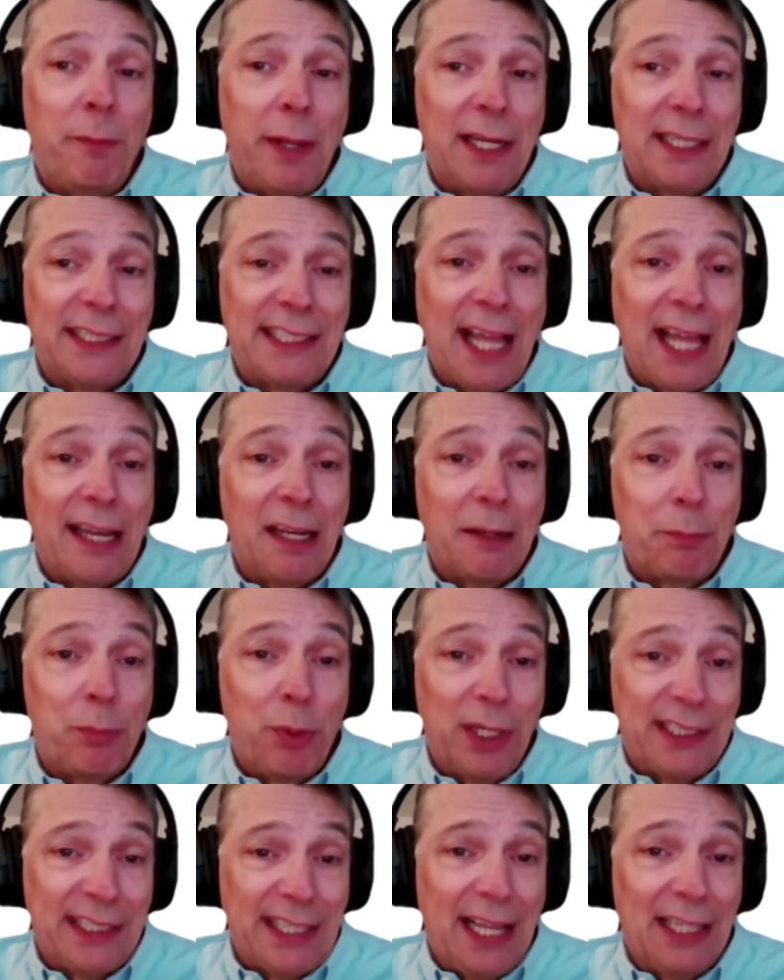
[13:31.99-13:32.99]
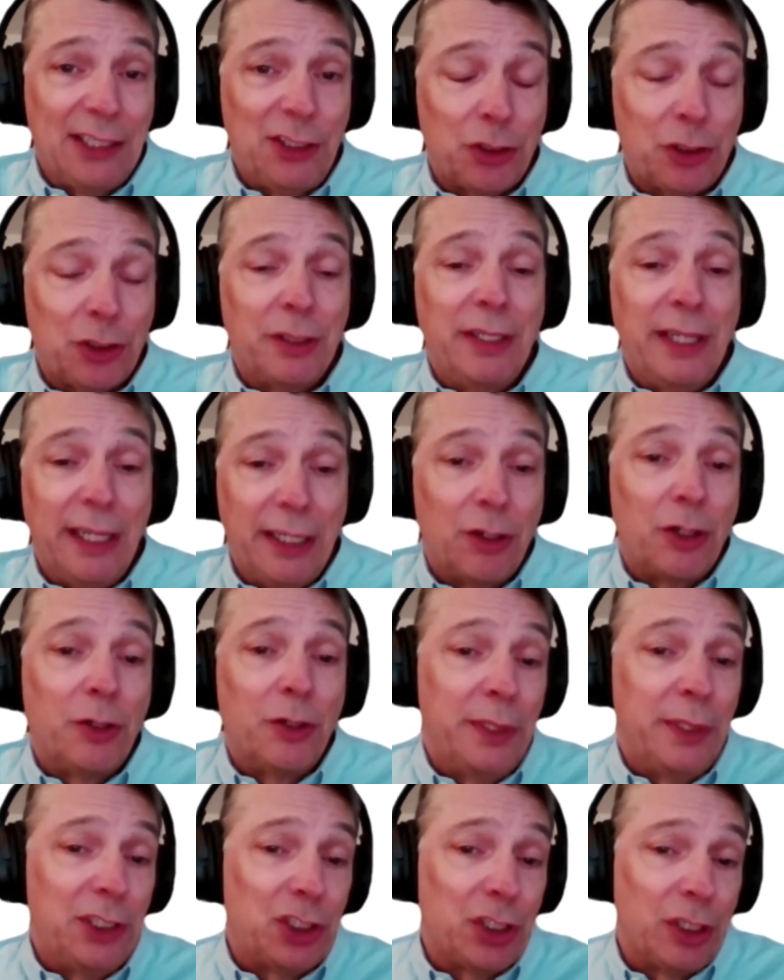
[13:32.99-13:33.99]
metastatic breast cancer in our
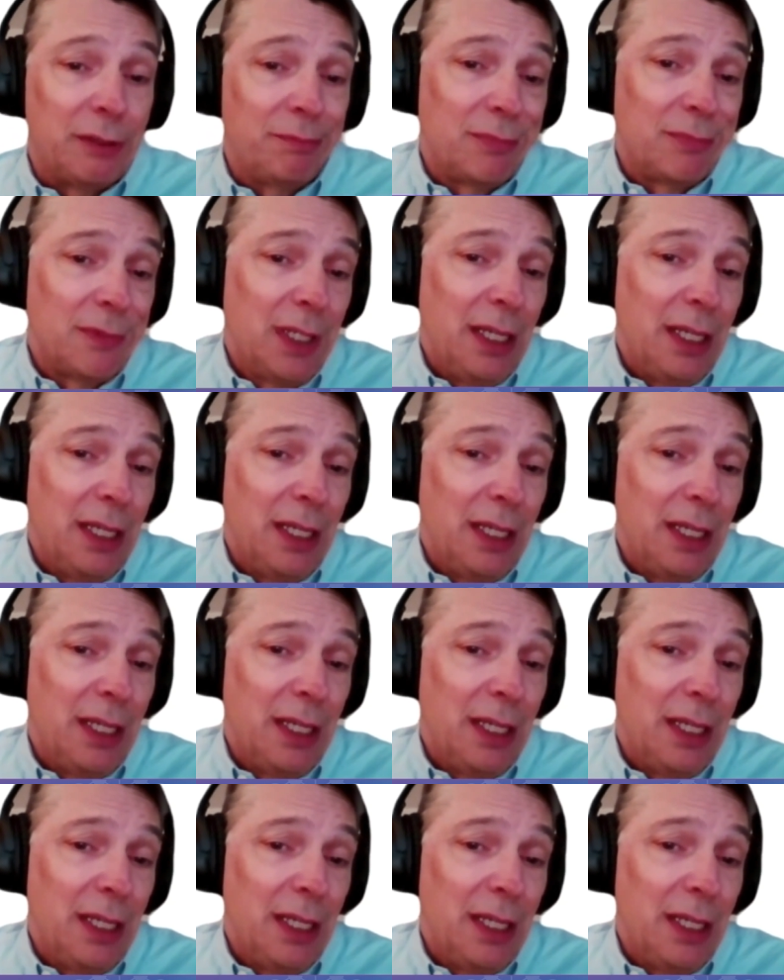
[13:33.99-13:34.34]
region.